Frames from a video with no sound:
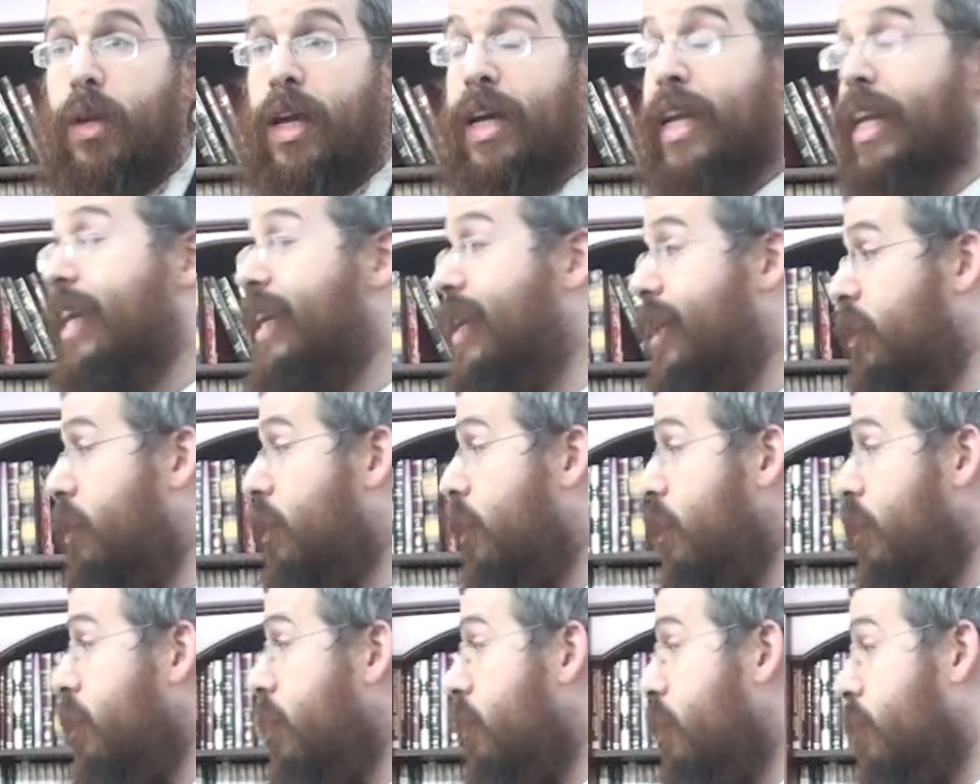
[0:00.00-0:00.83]

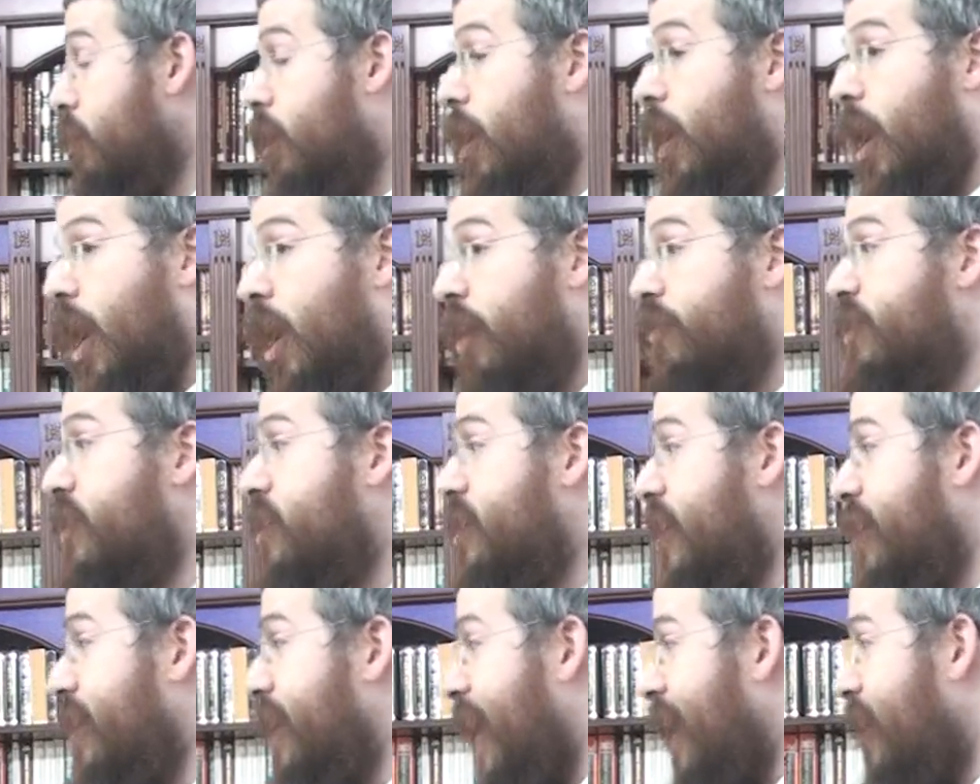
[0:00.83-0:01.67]
Le'idach,
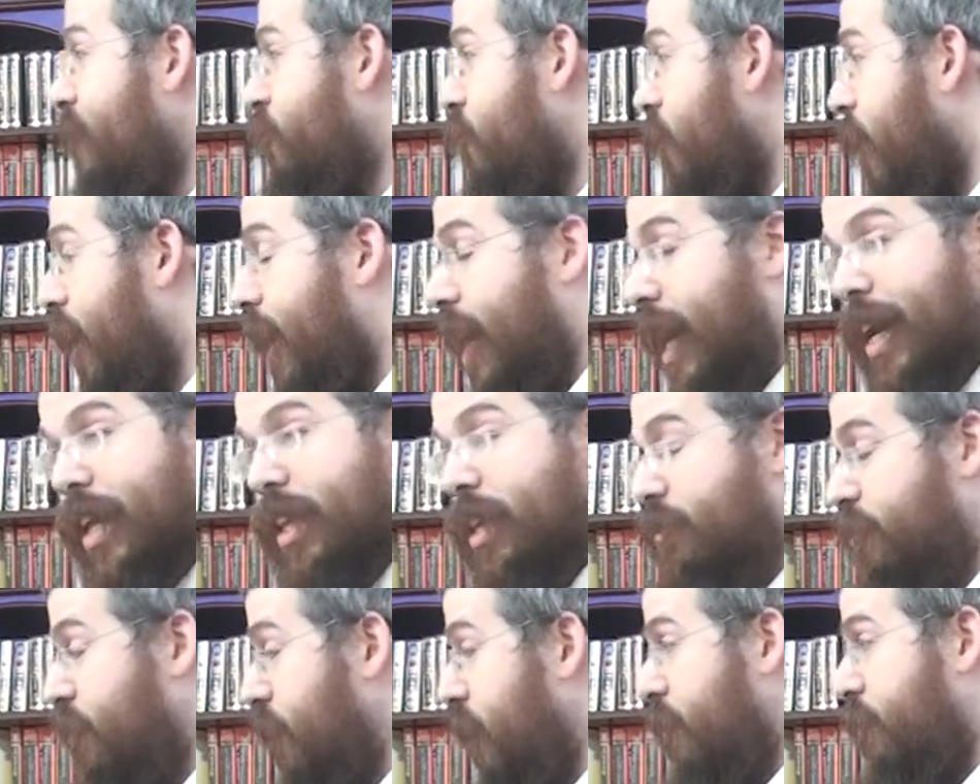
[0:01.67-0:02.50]
obviously the Anshe
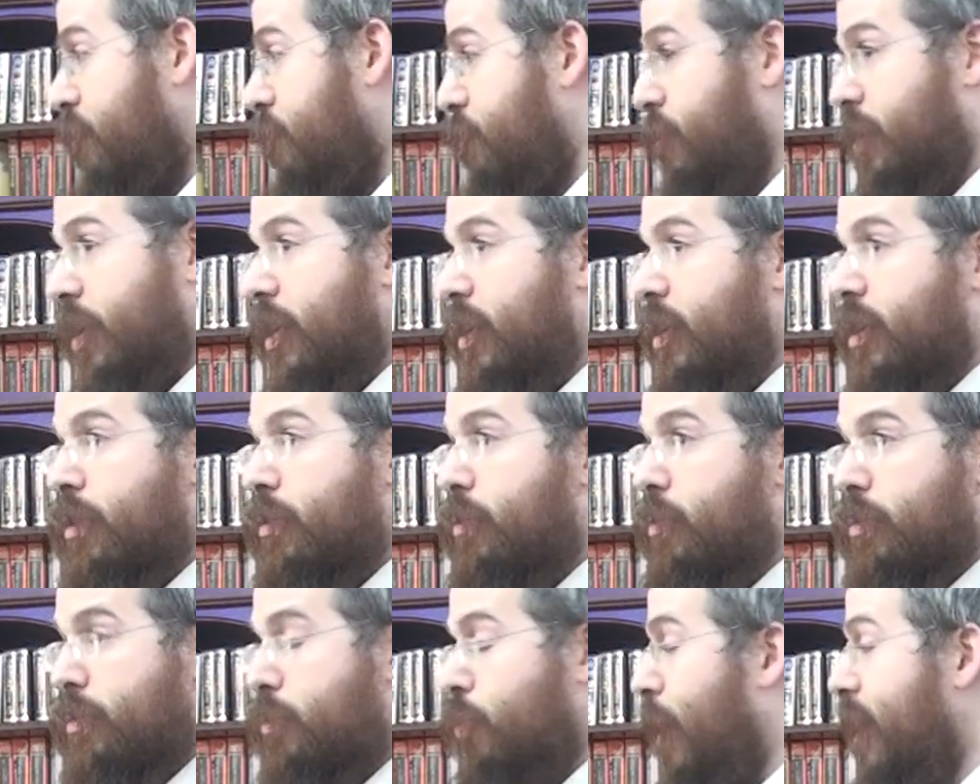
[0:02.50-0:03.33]
Chai, if
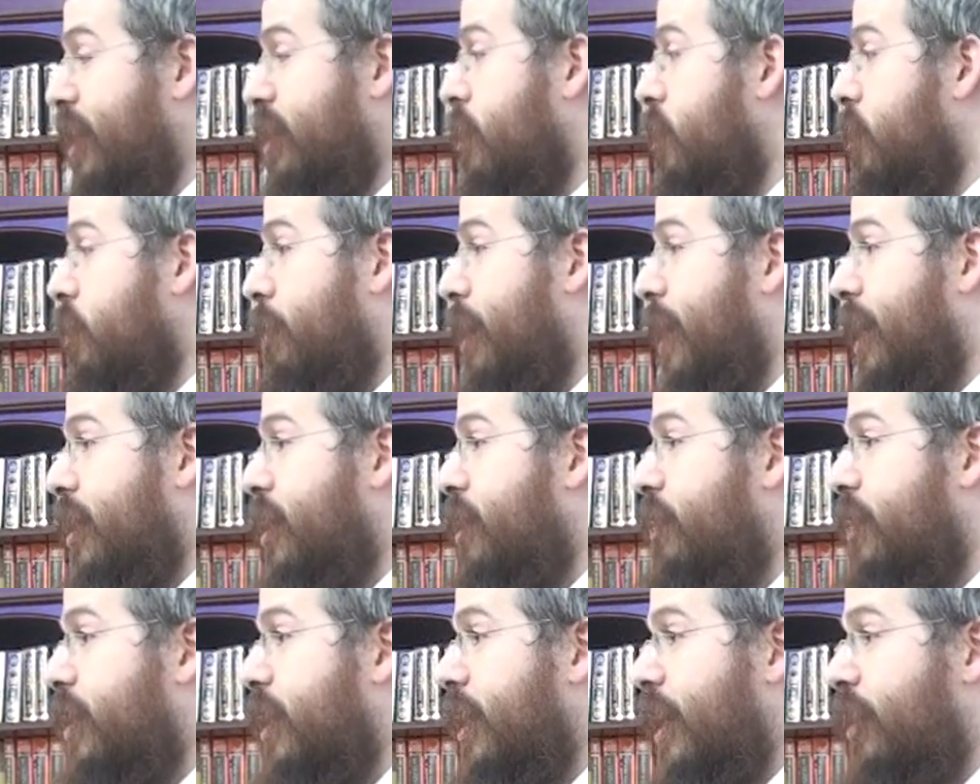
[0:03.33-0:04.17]
why didn't the Melech
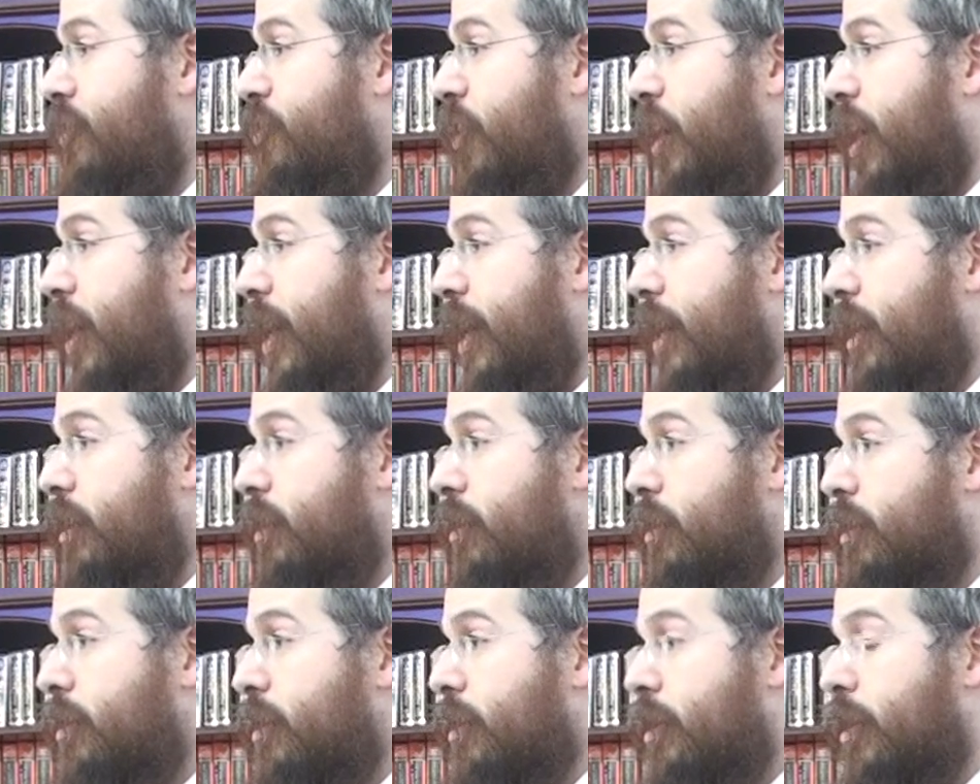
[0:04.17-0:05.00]
give it to the Anshe Chai?
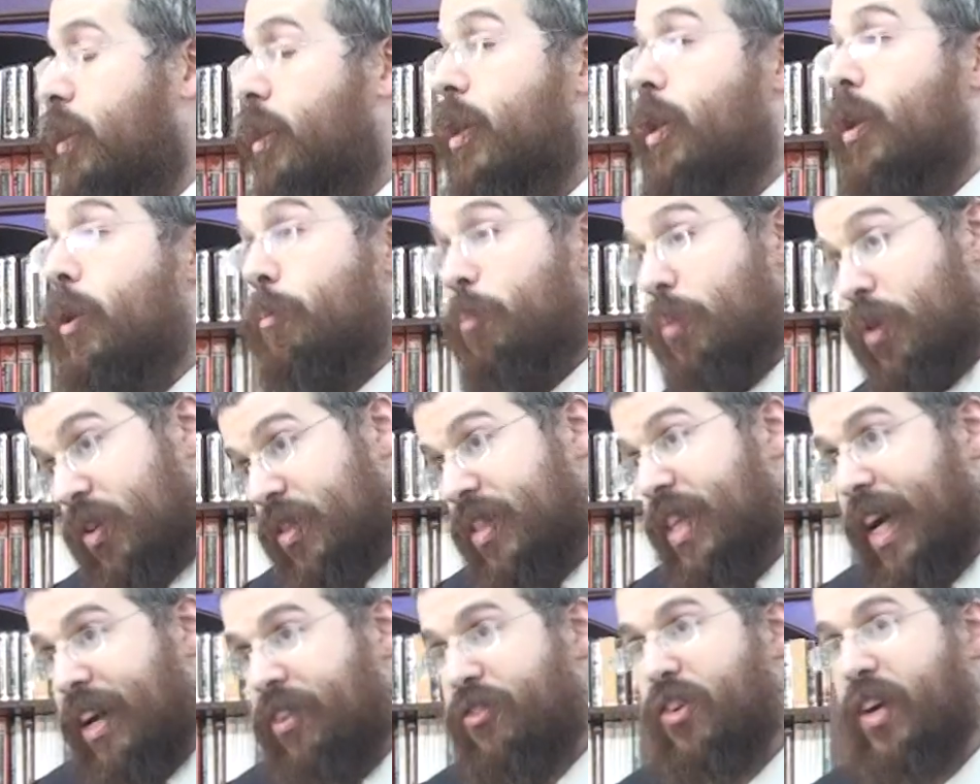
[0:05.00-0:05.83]
Because
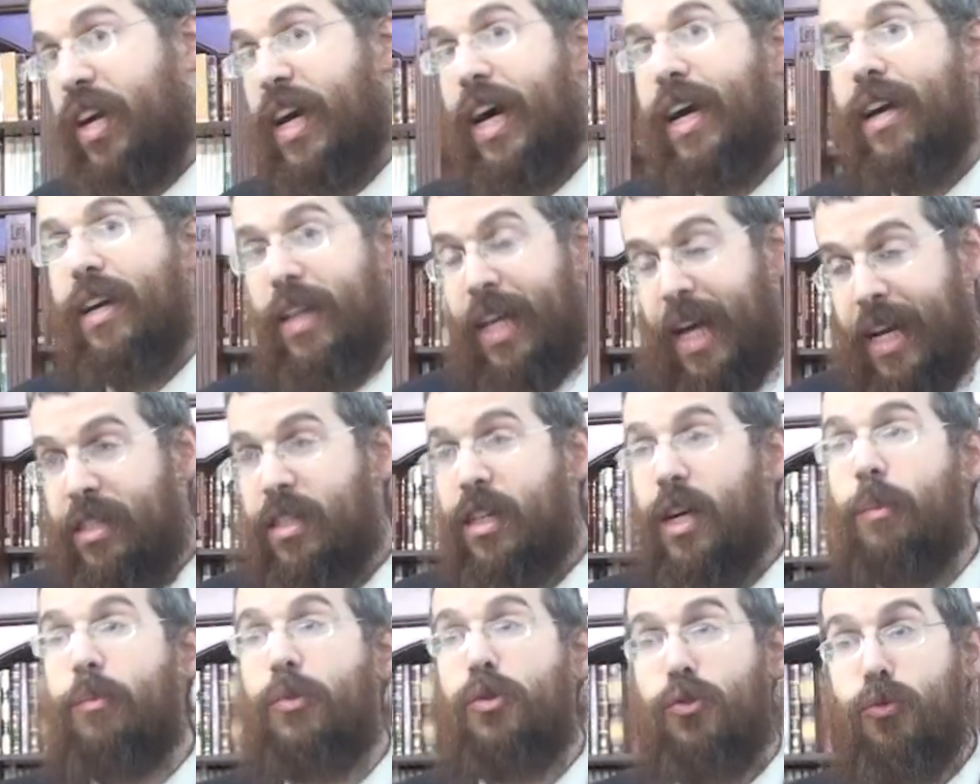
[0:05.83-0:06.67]
the Anshe Chai has
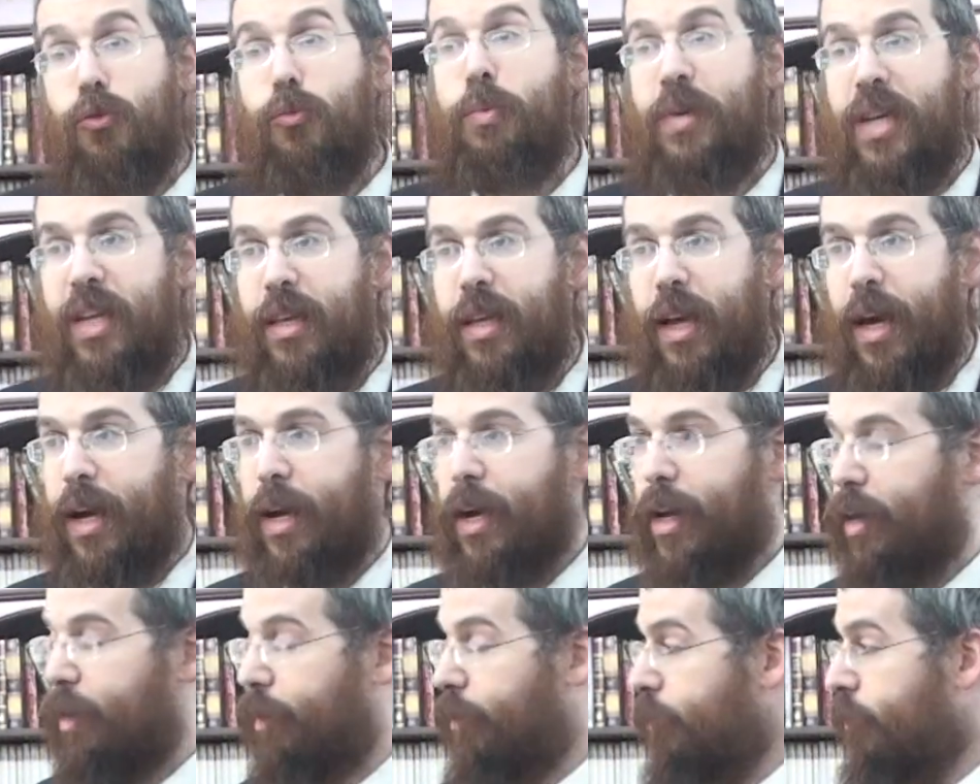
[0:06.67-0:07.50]
to come through Pekidei
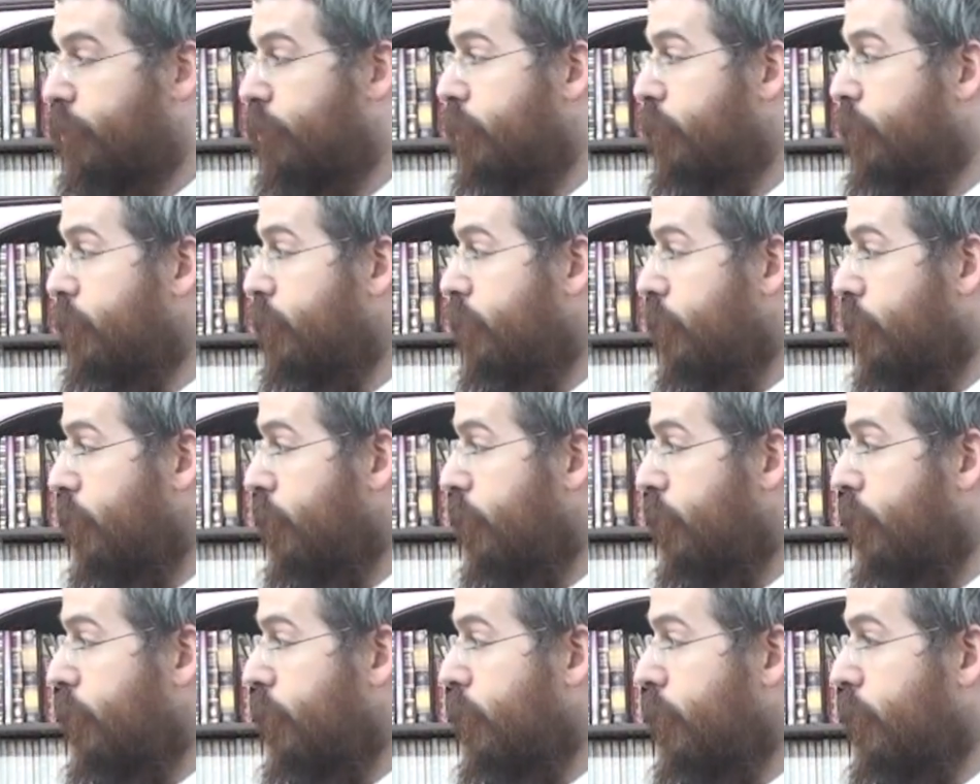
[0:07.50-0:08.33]
HaChai.
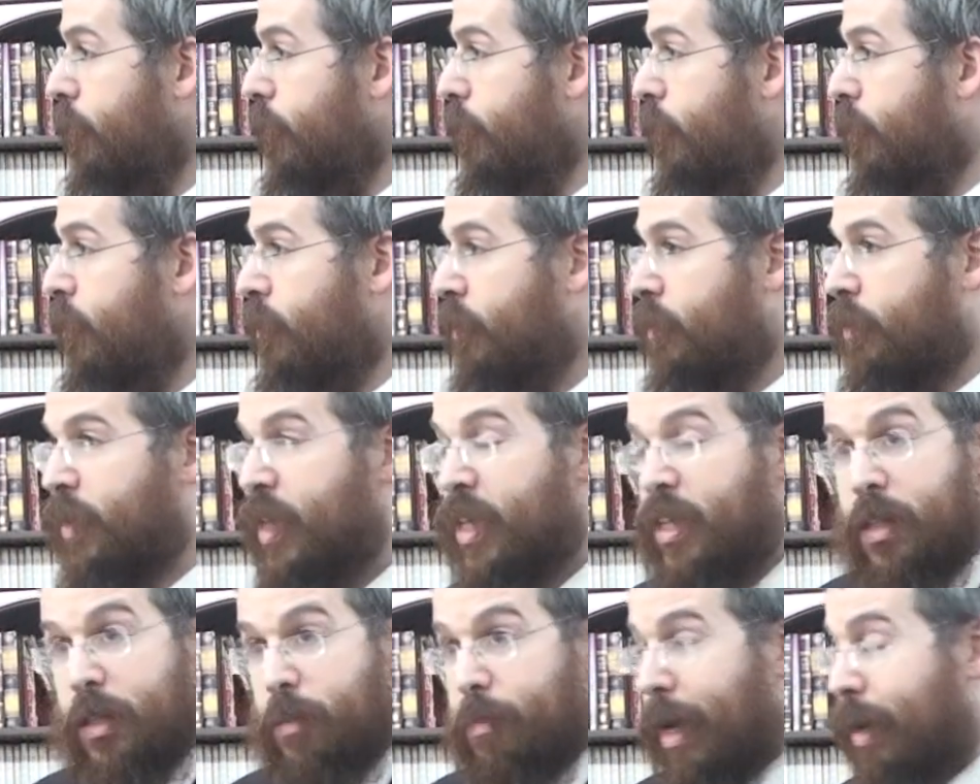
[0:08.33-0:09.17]

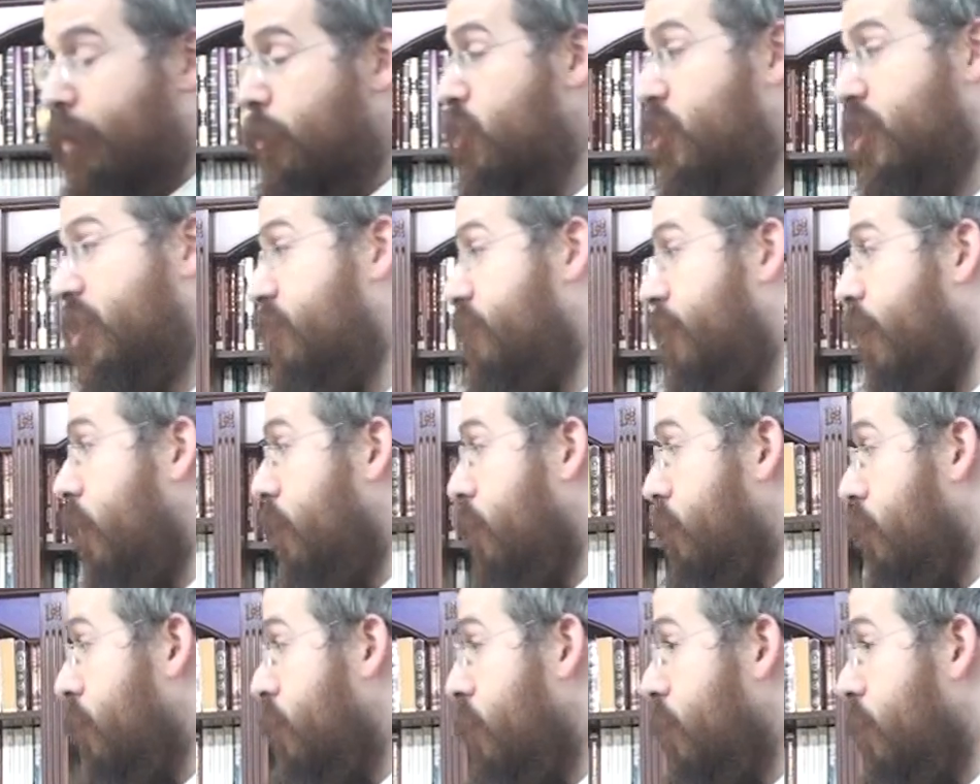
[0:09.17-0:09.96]
This is mamish this word.